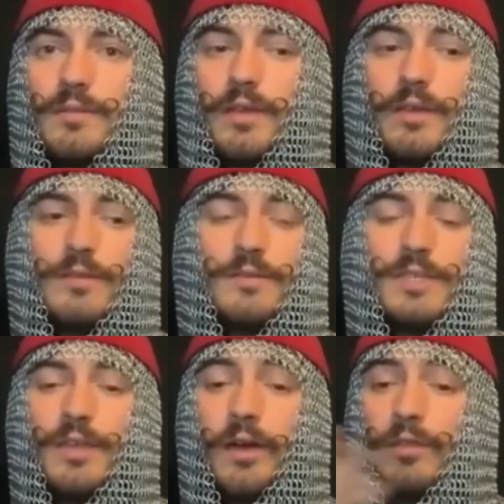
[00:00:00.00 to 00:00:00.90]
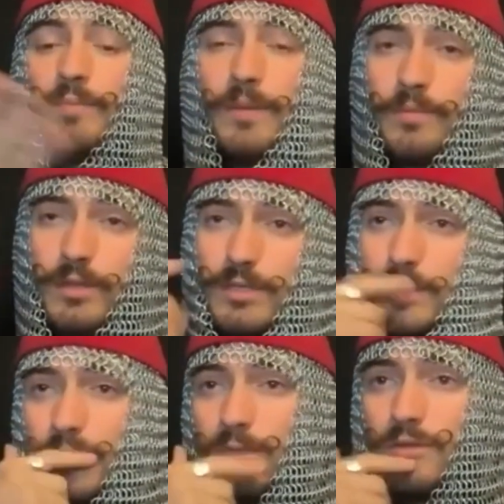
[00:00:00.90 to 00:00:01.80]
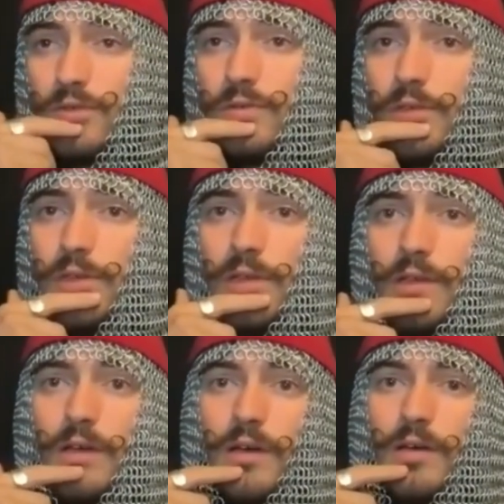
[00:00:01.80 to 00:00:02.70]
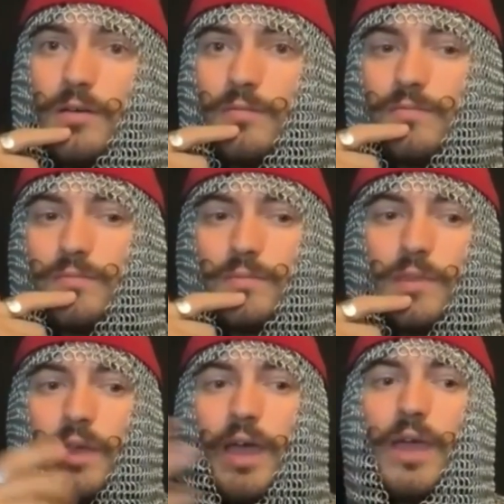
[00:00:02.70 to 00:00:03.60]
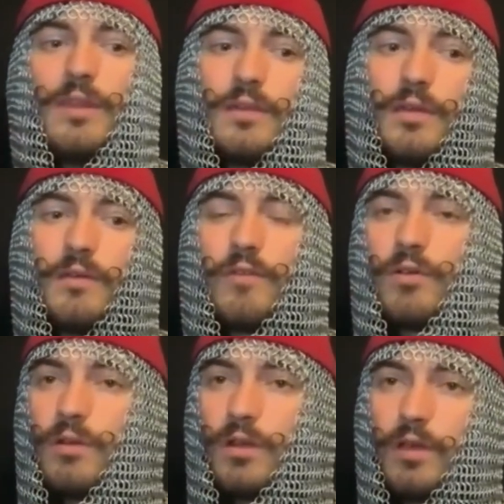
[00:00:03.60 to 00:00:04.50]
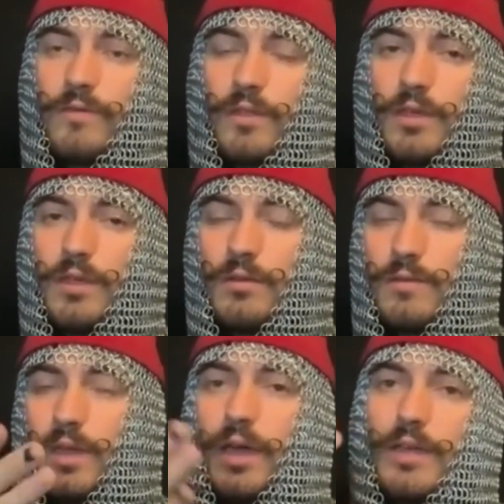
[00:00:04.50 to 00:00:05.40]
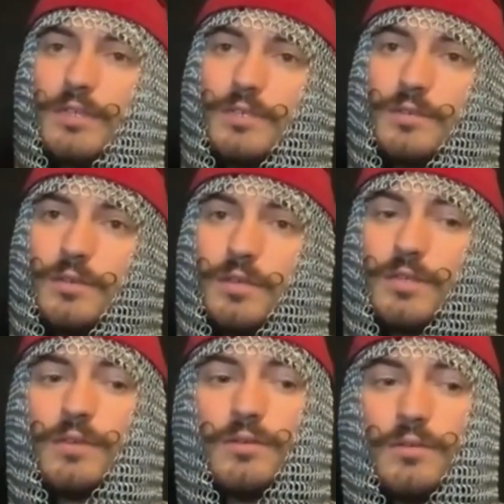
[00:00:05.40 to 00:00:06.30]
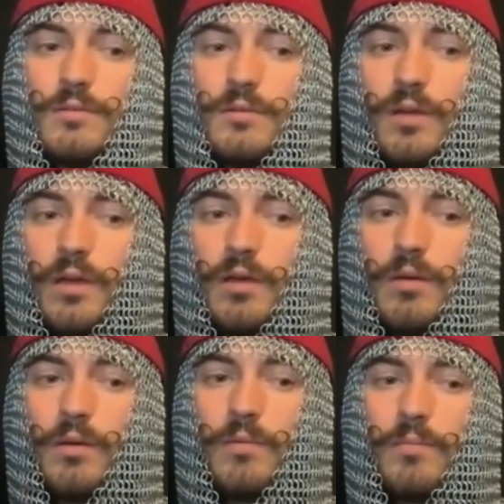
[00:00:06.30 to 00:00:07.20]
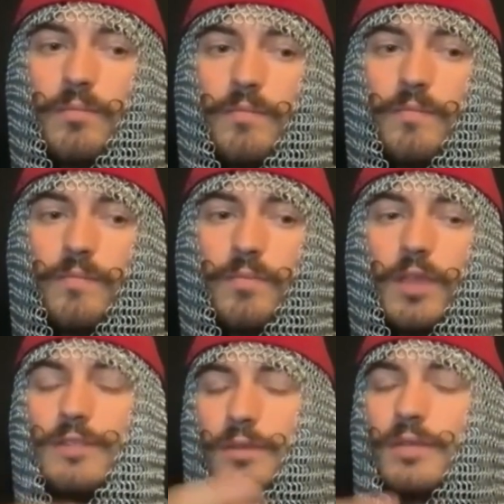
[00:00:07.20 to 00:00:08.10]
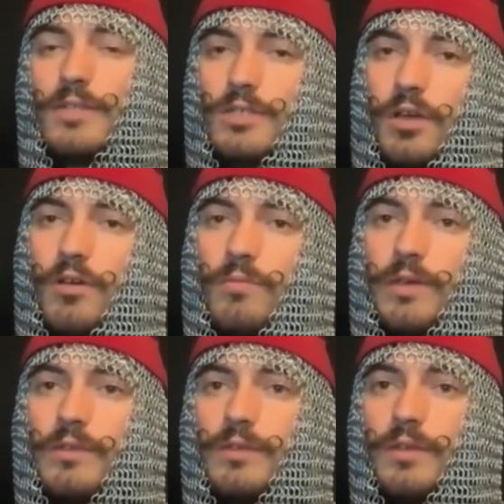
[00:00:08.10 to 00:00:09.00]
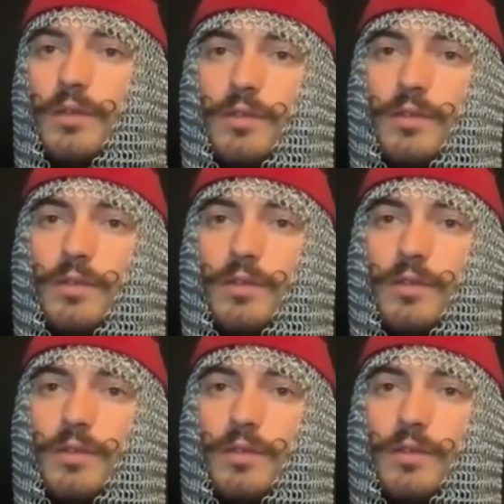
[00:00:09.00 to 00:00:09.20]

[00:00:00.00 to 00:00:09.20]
I see other people in the scene too. Um, I hadn't have heard of either of the guys until this show, but they're